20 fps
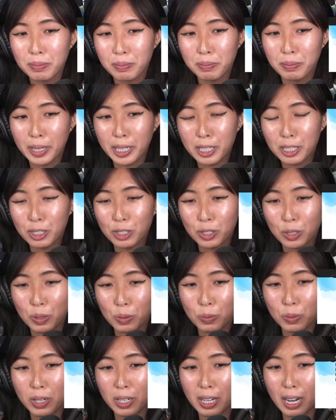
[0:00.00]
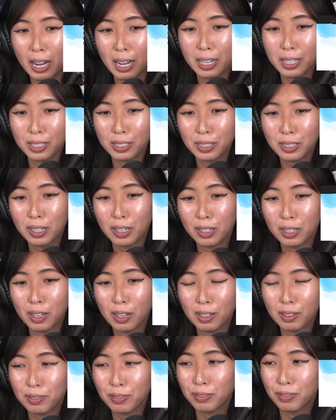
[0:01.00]
making sure one eye is cut
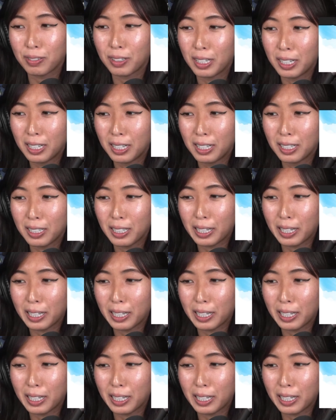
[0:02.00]
off. No, you stay.